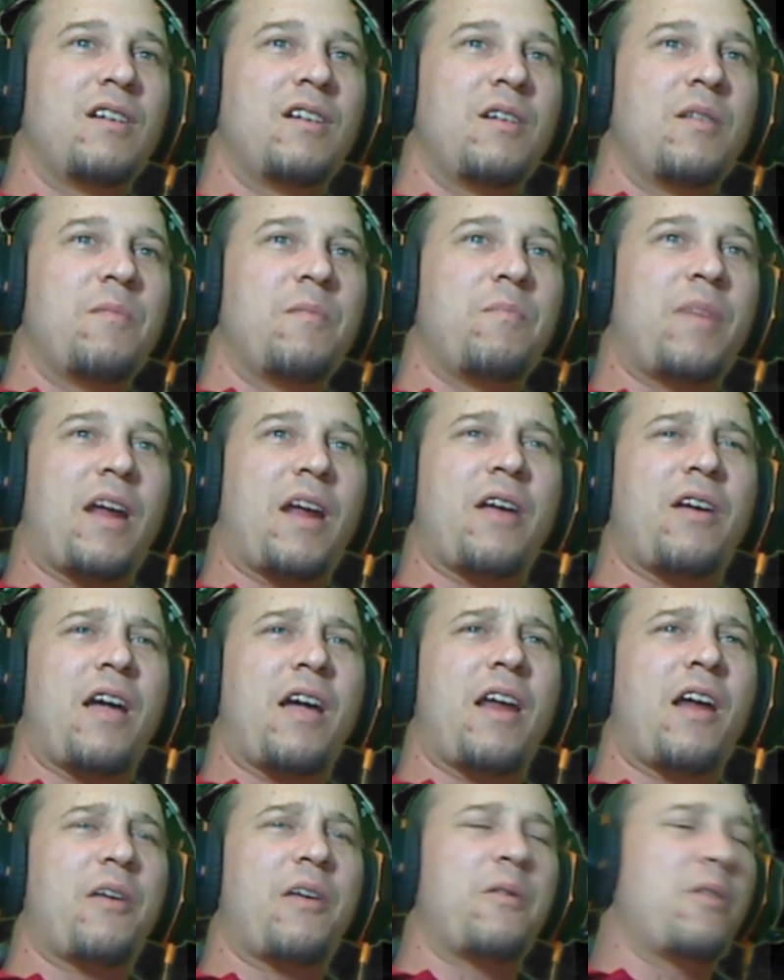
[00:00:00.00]
But I
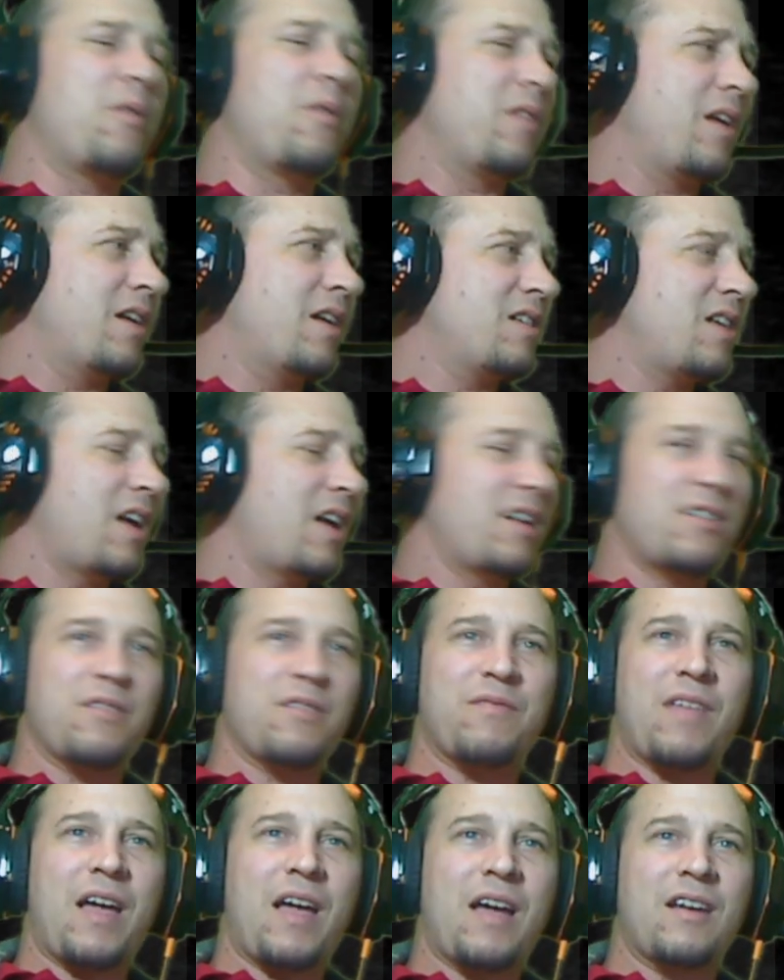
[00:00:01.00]
don't know the intent of
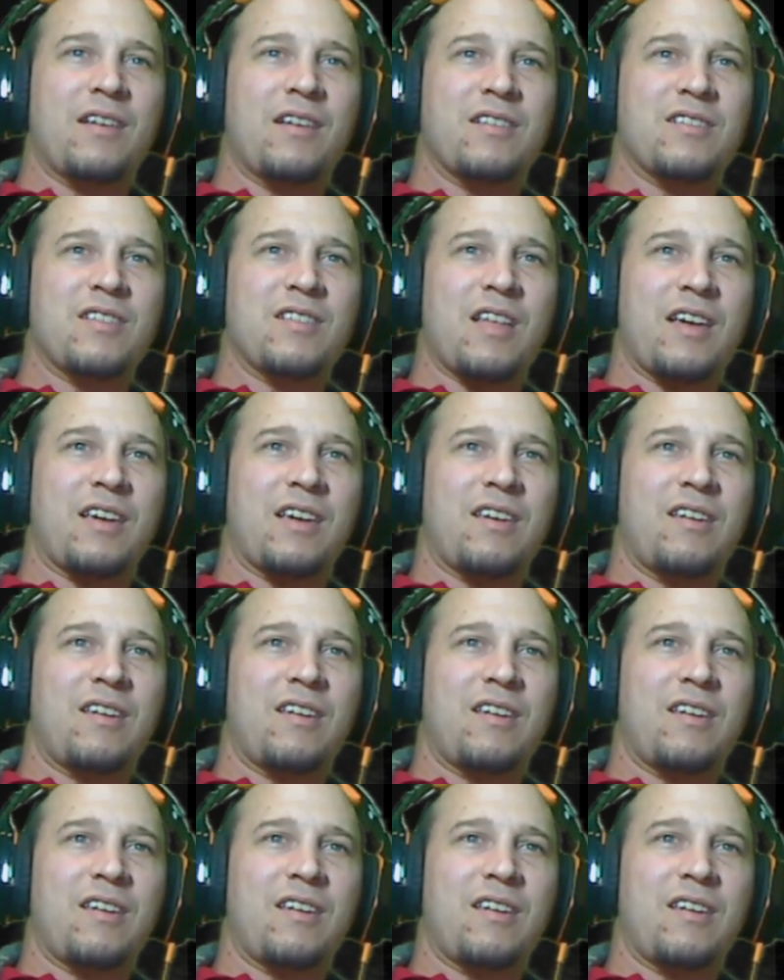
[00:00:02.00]
that. It's like.